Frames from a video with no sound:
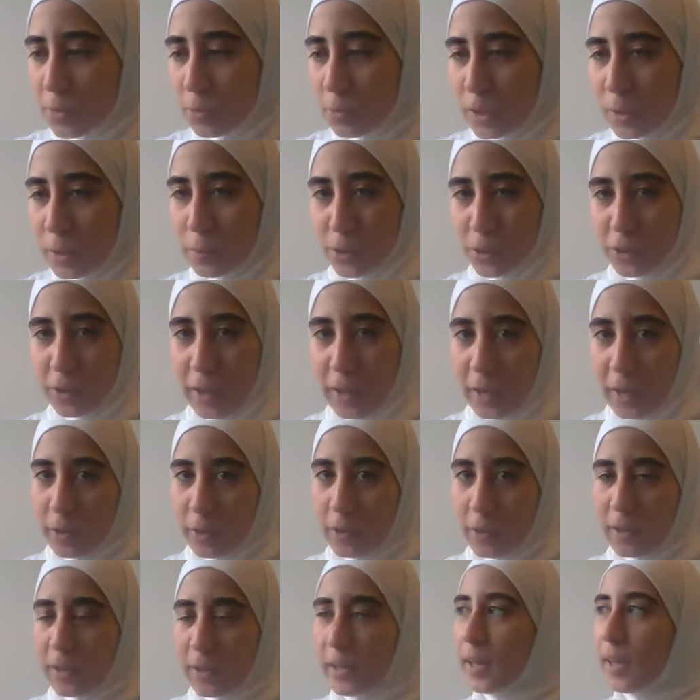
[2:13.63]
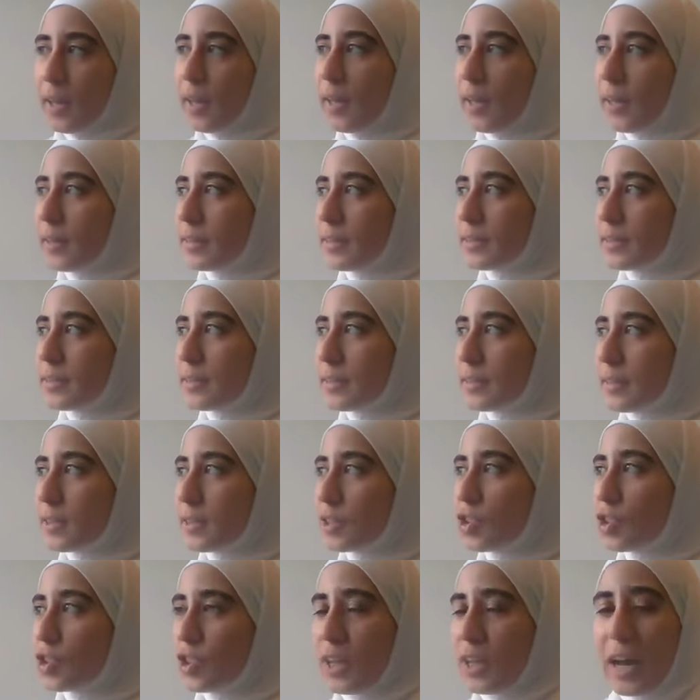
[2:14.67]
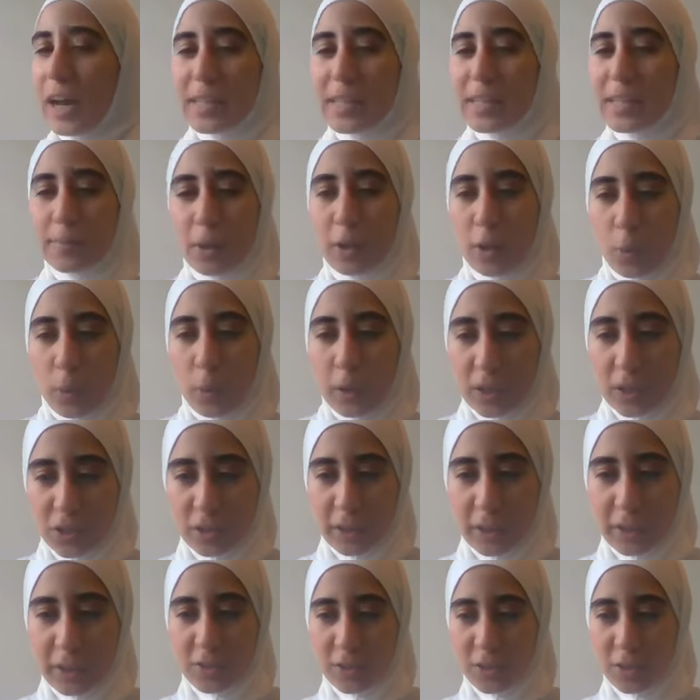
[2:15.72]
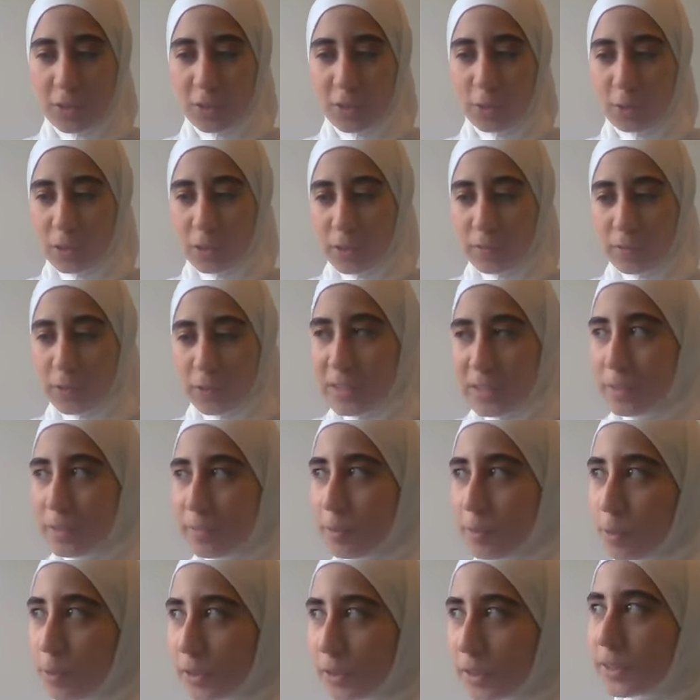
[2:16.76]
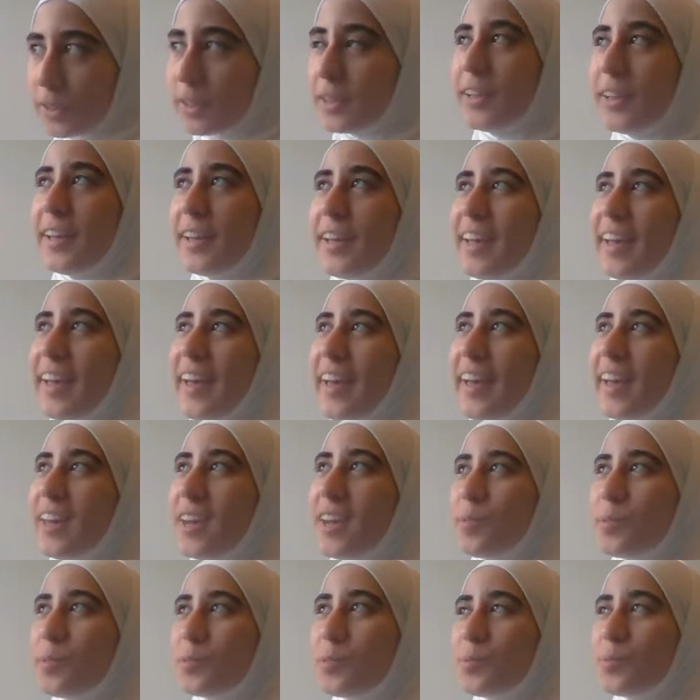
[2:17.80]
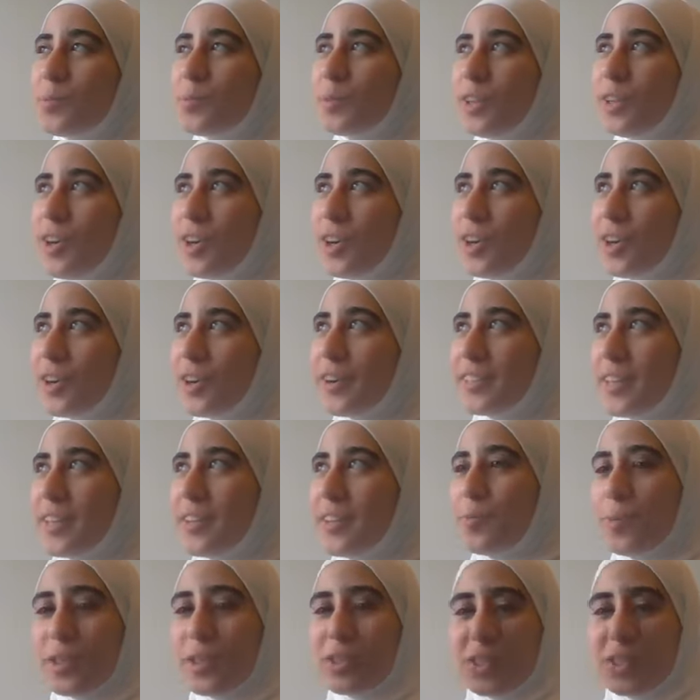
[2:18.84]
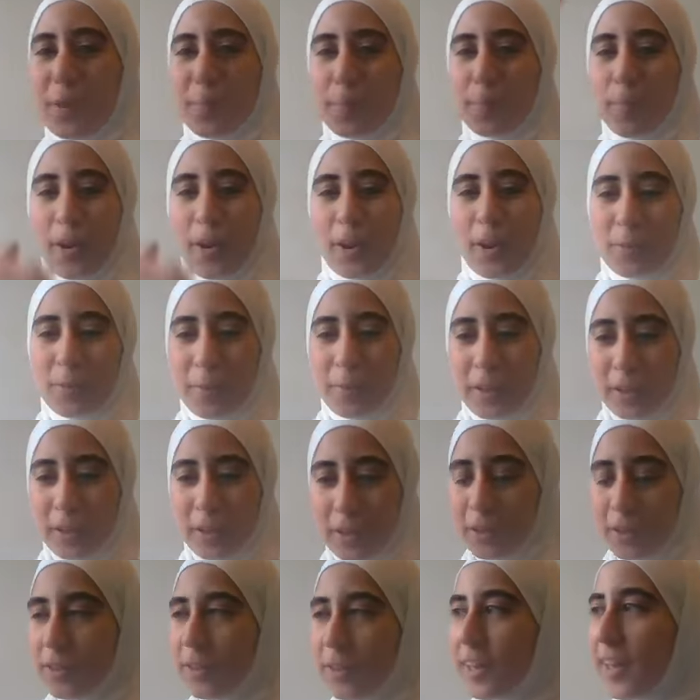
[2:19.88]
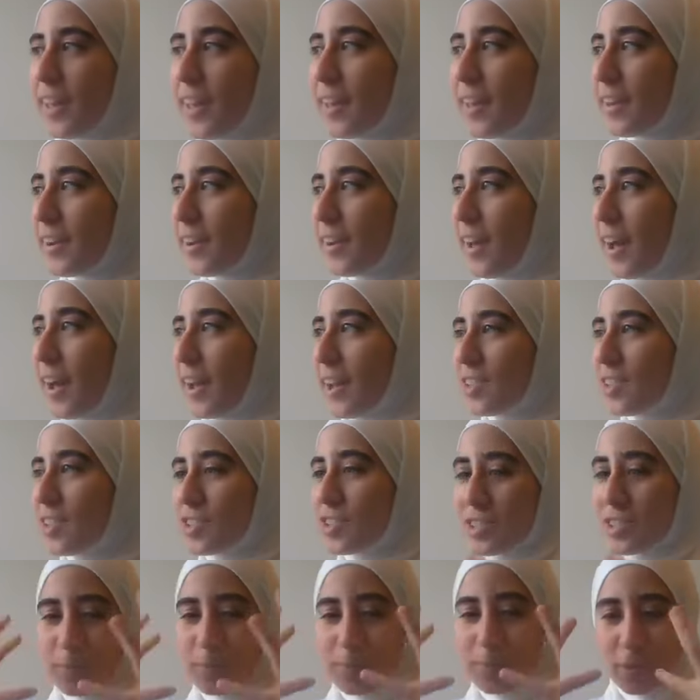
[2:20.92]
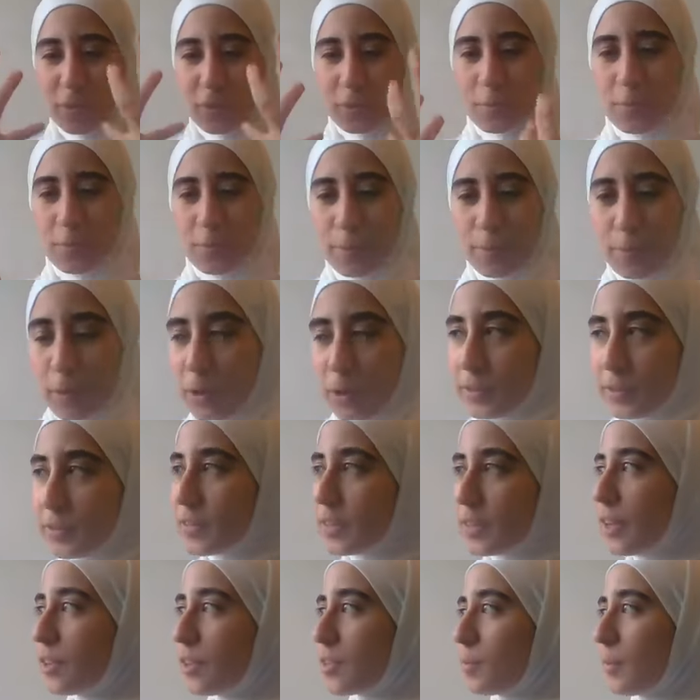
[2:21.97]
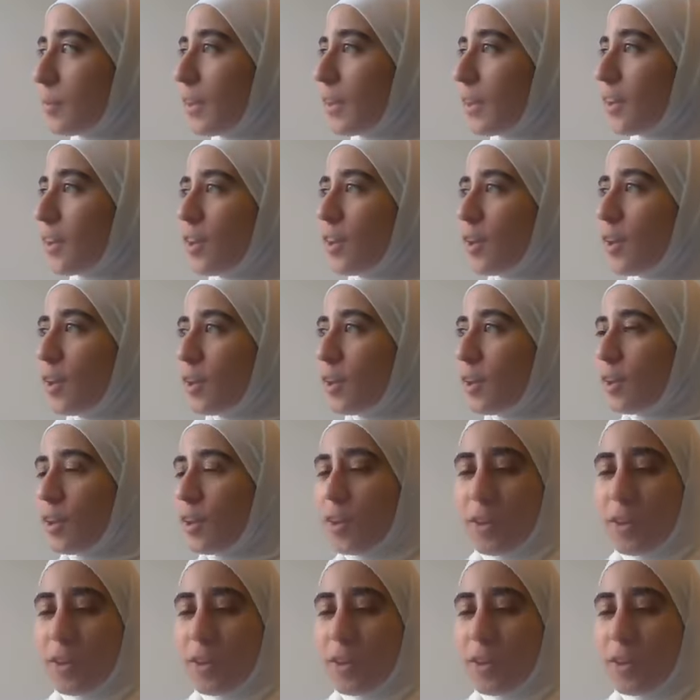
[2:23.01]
I was really burned out, and she asked me the question, like, do you love yourself, Ola? And it was really hard because I reached that bottom hill and I just bawled in tears. I'm like,